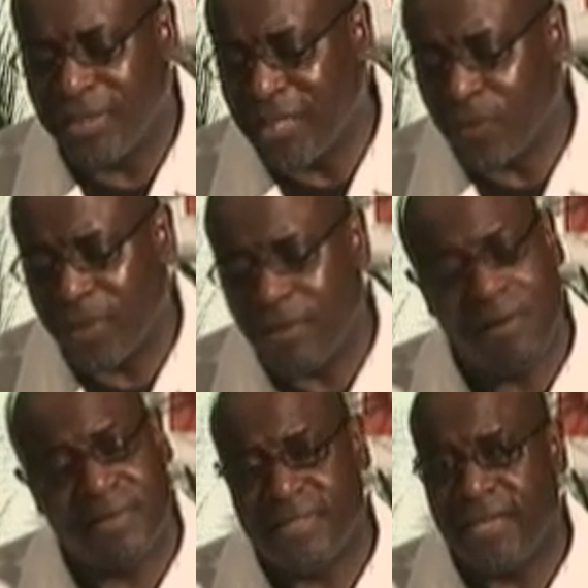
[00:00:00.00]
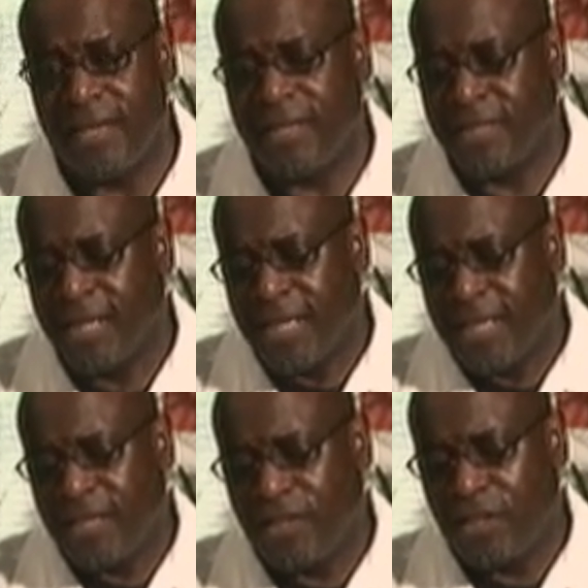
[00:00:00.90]
That's what God said.
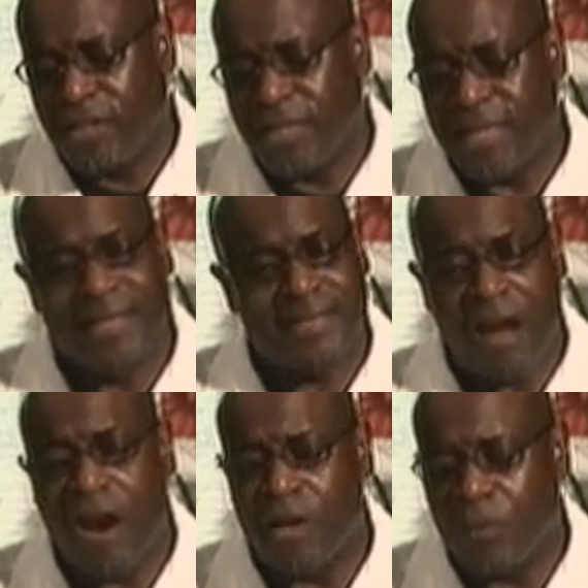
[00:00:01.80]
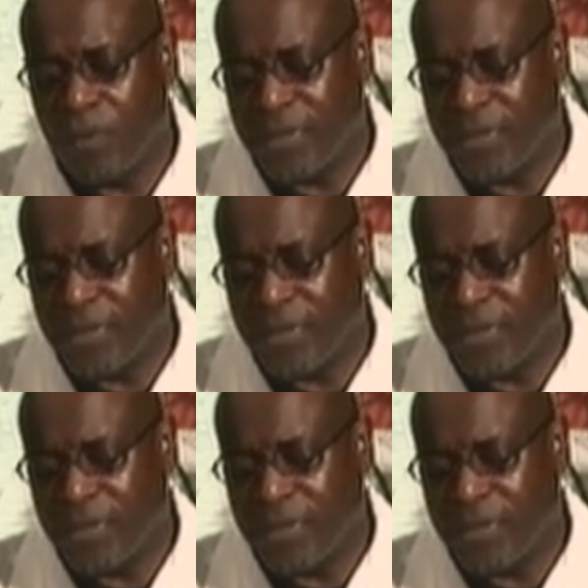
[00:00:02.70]
He said it's honorable.